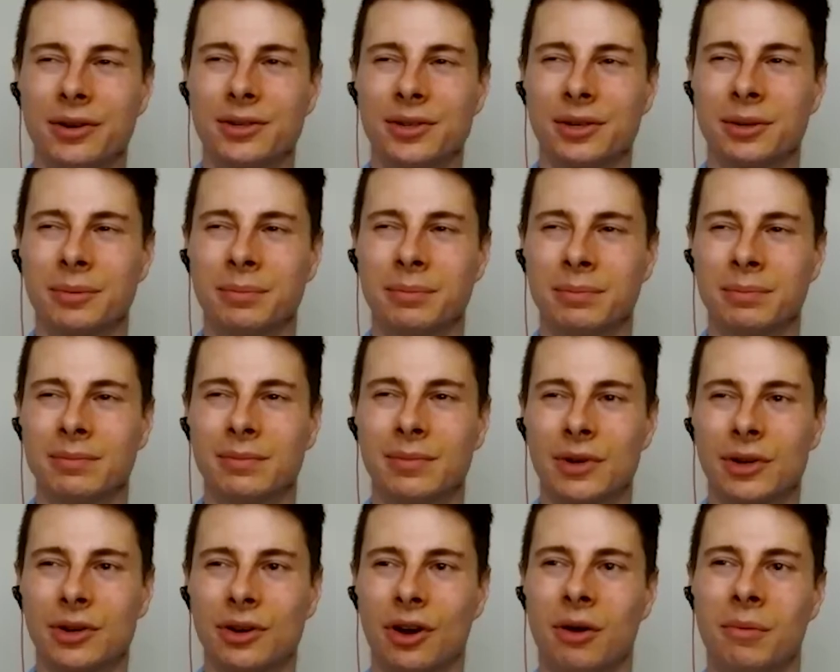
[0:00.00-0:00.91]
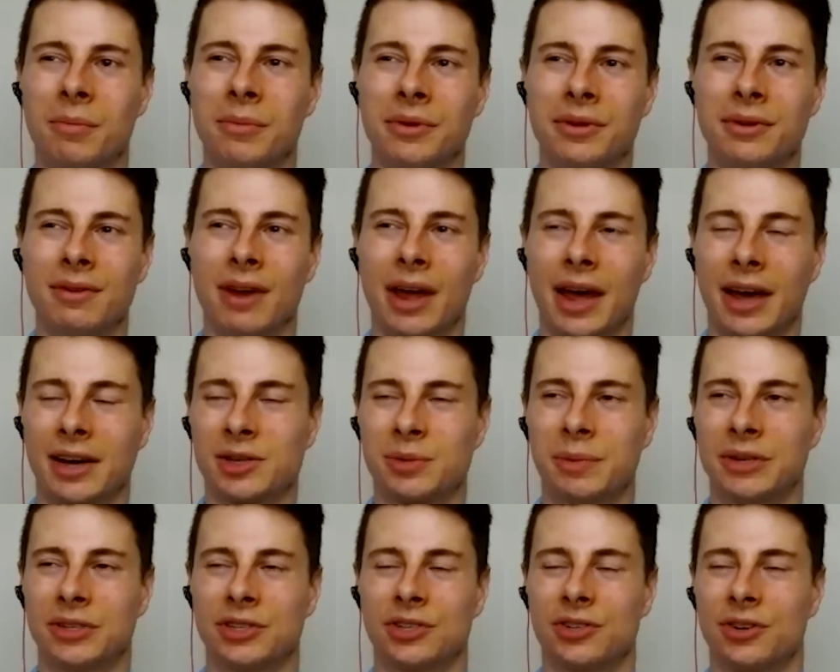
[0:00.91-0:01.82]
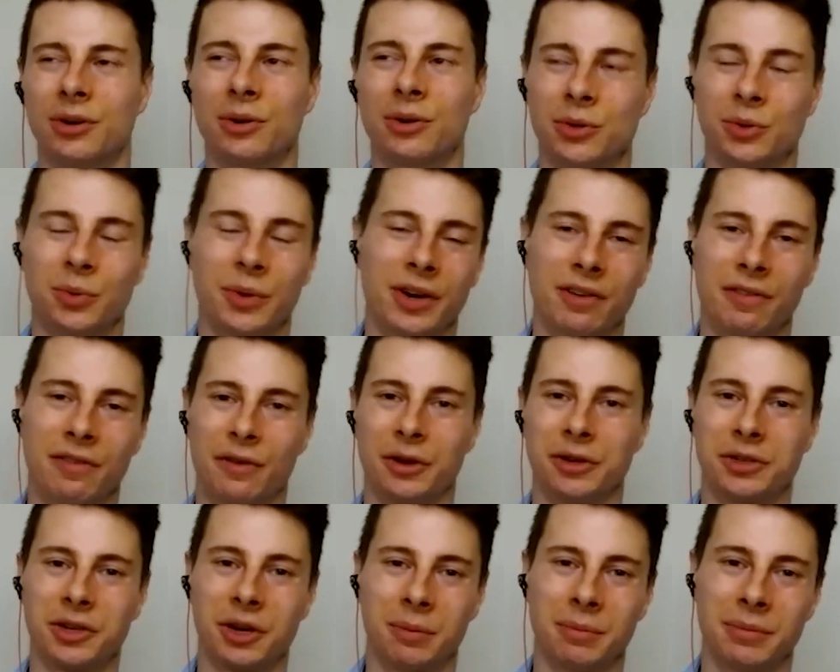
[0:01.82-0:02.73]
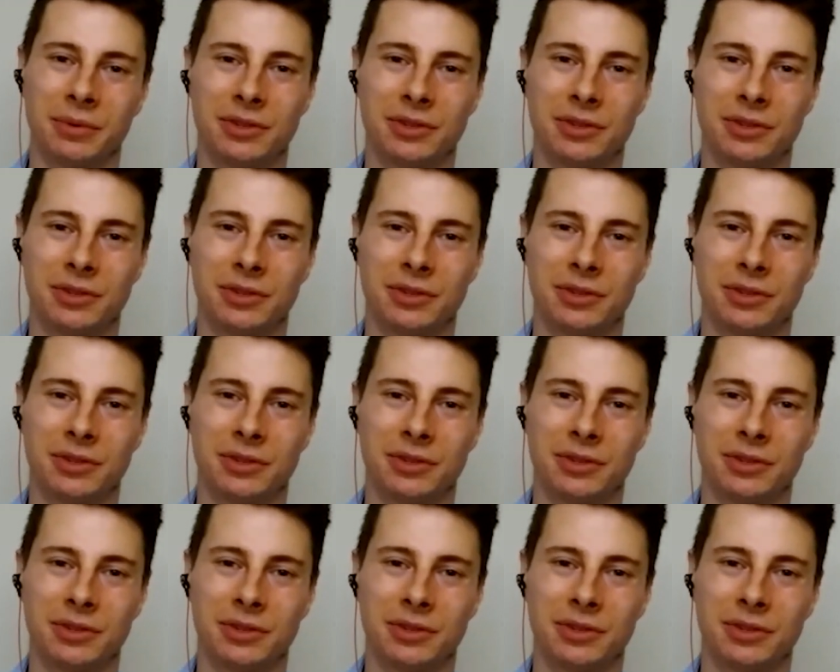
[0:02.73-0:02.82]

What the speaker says: some common expat struggles when they first come